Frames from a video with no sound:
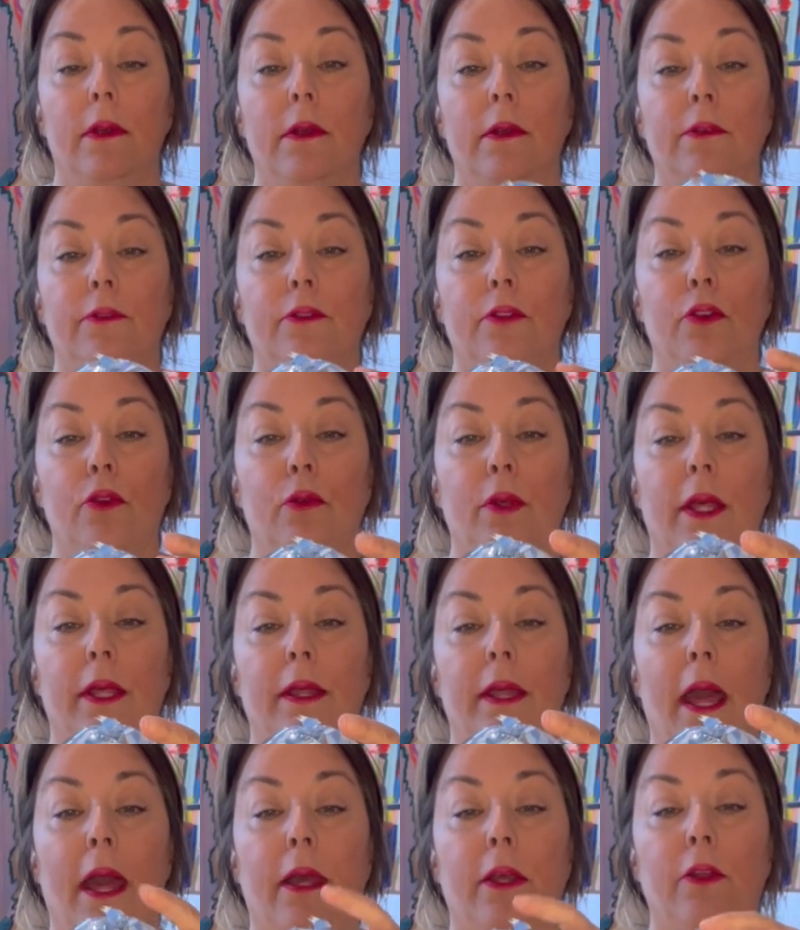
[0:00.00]
so you can
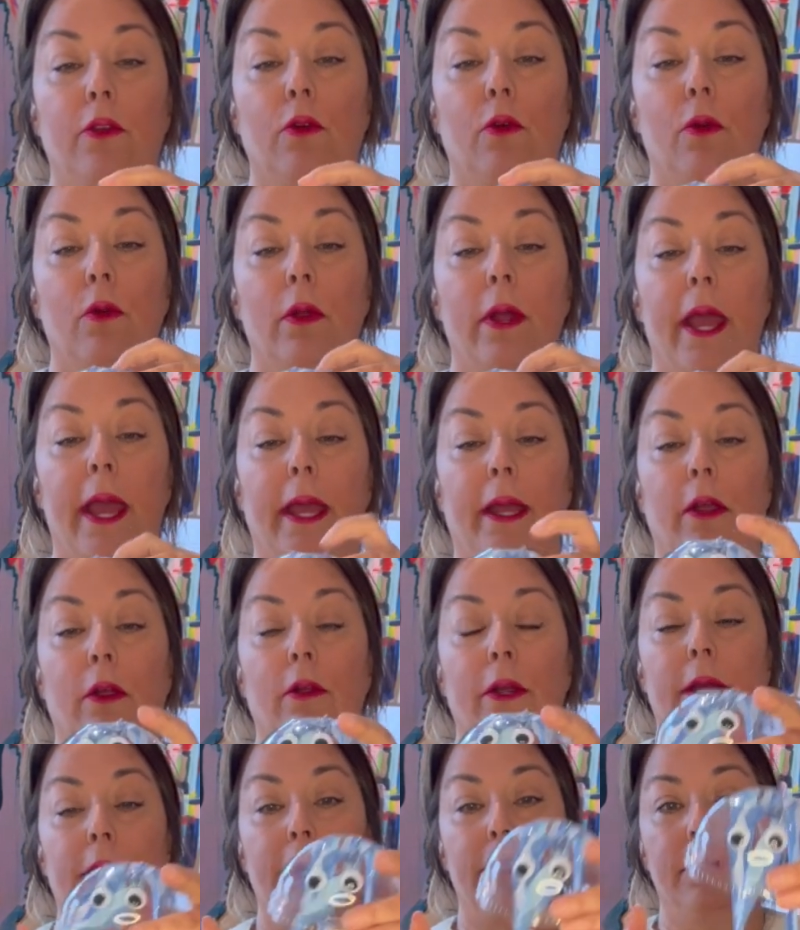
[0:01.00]
get your hanger
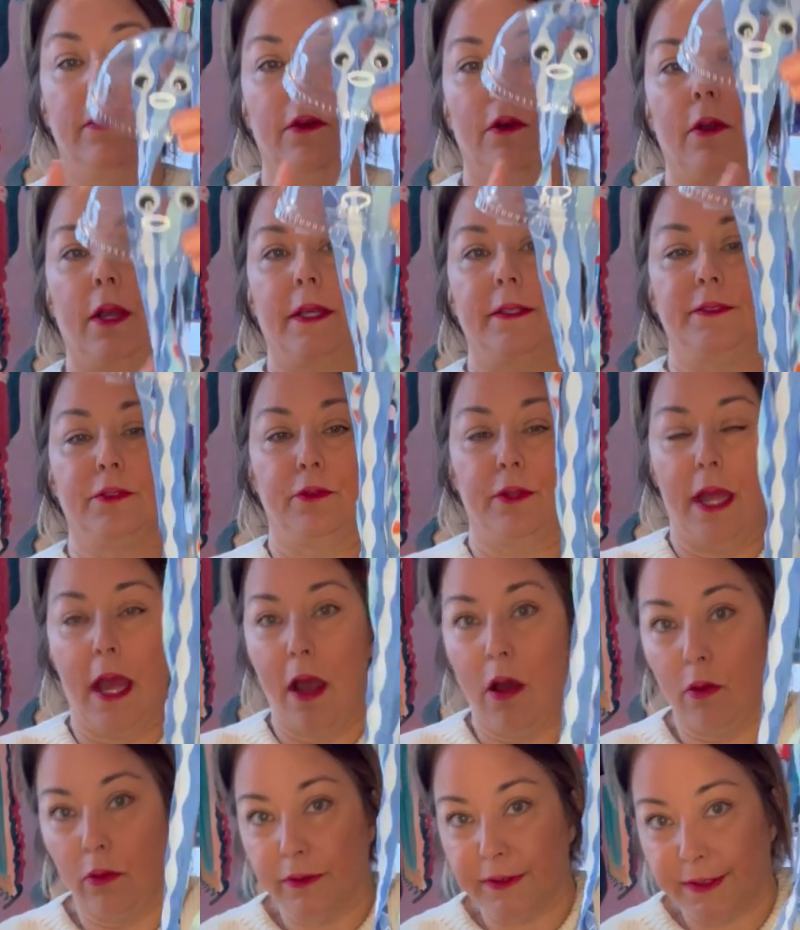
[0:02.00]
in. Okay, so
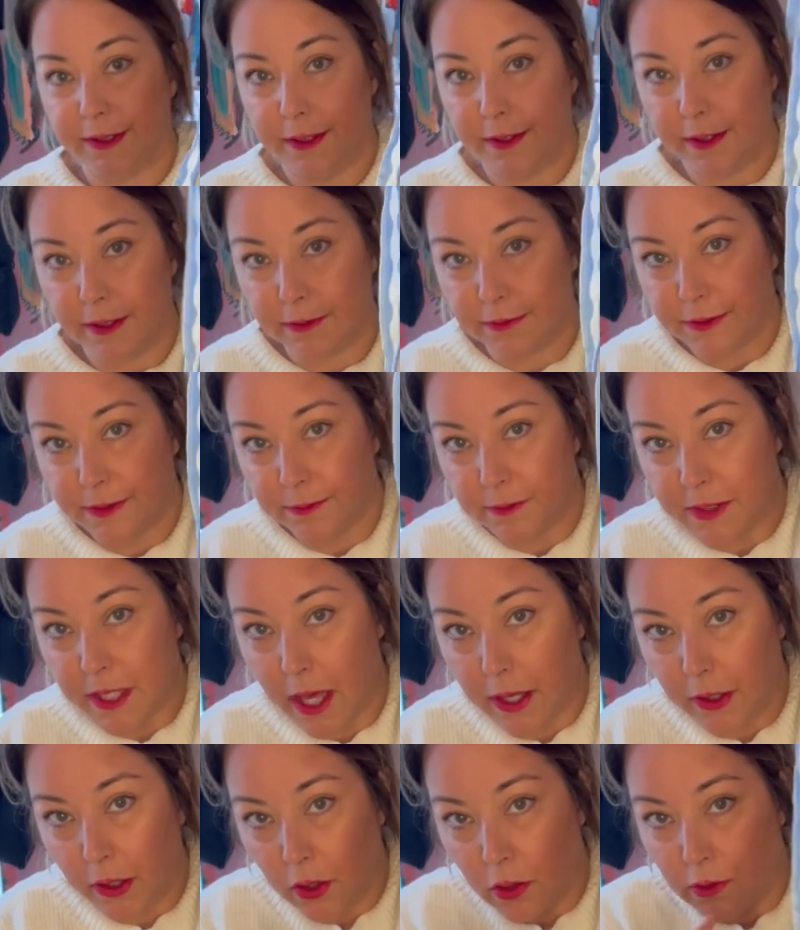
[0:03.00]
now see, there's some
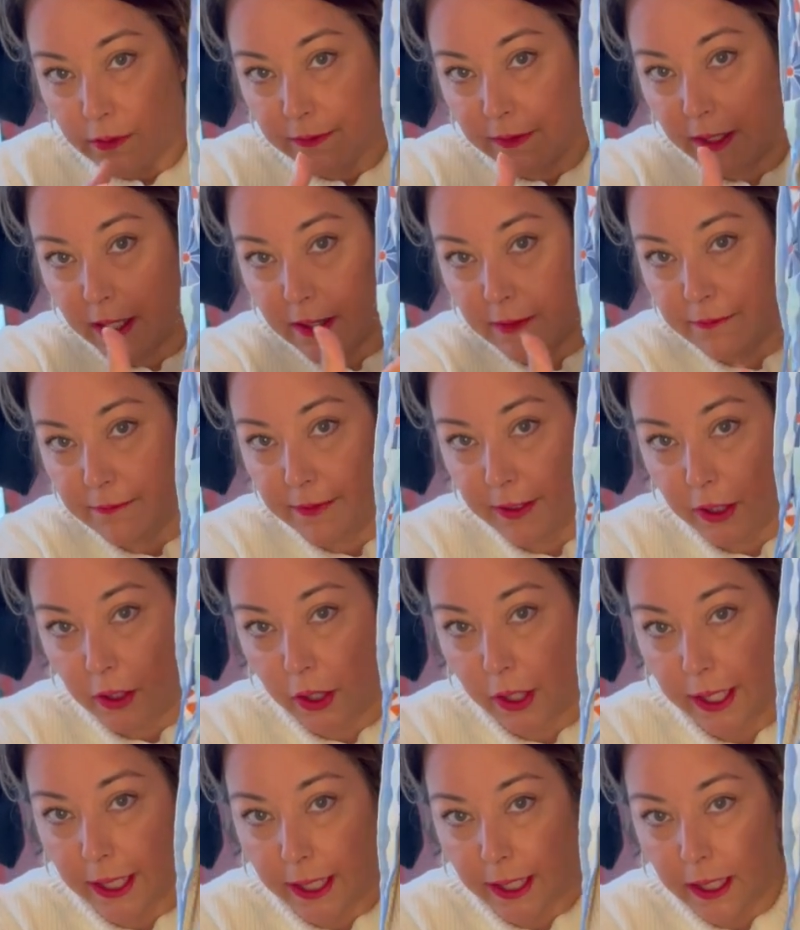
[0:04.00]
tentacles and I have
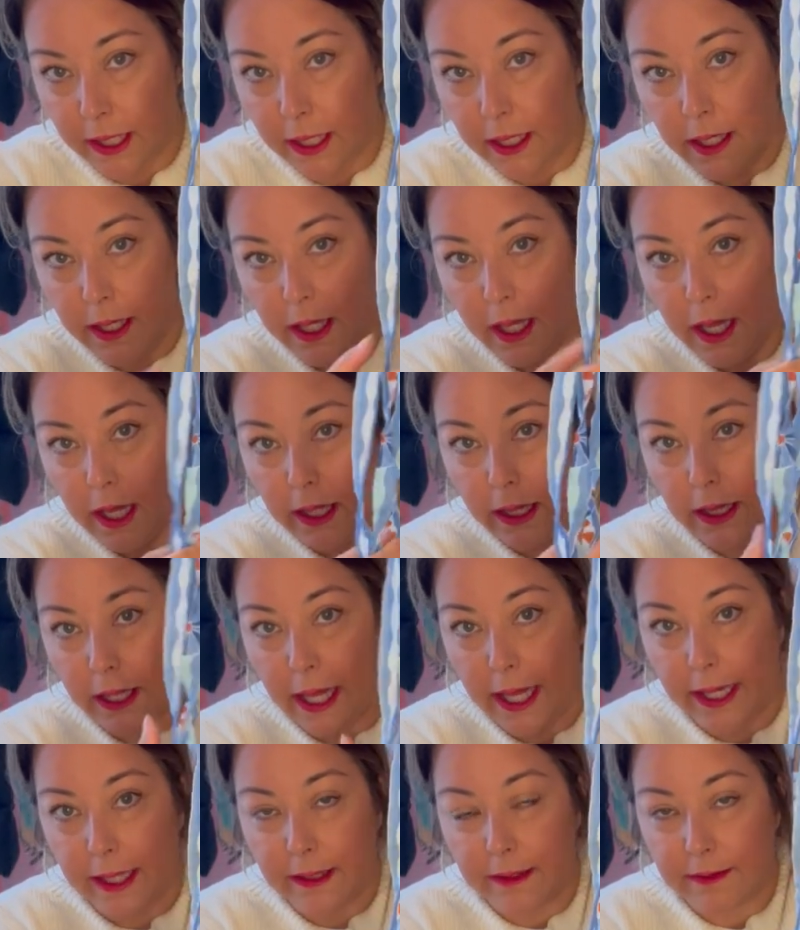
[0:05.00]
varying
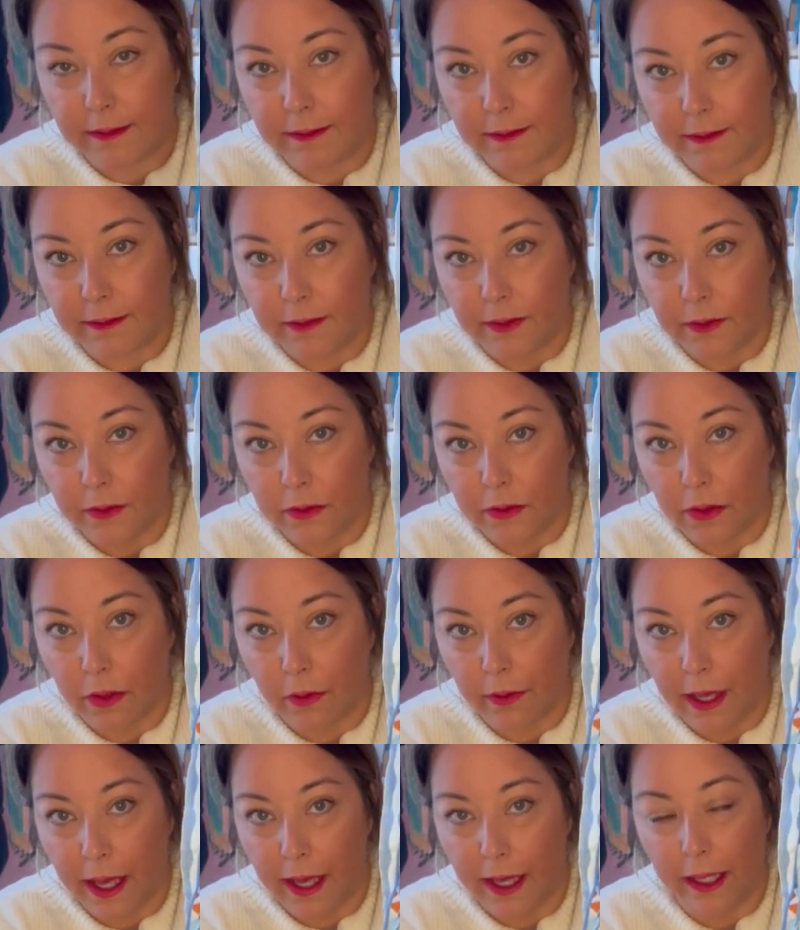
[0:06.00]
lengths,
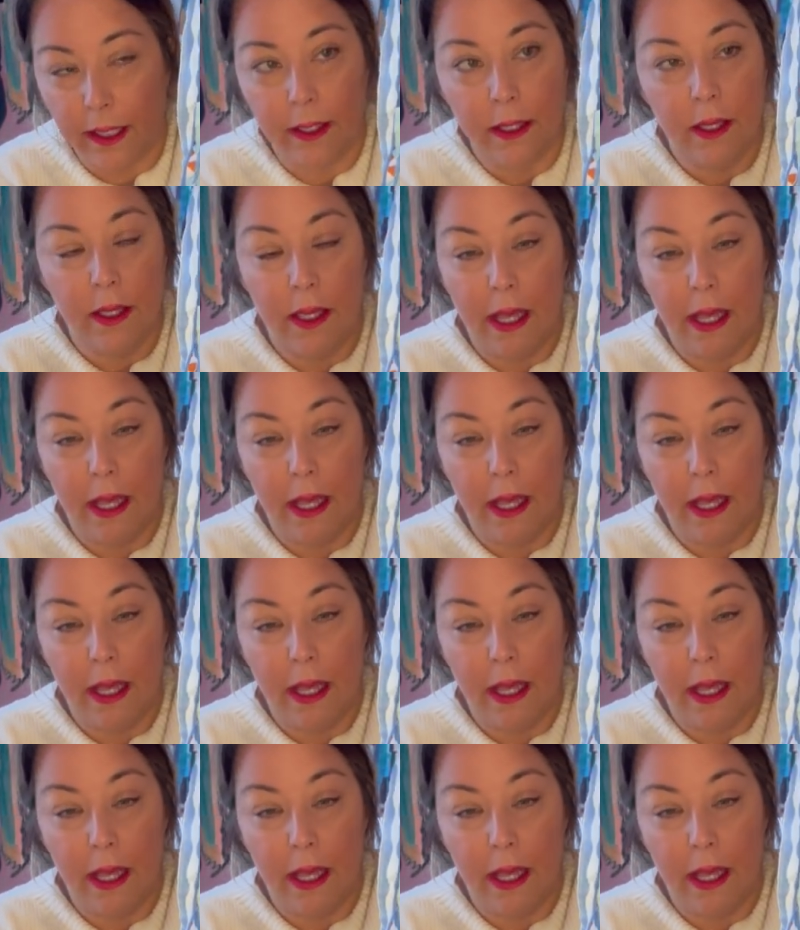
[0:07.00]
okay?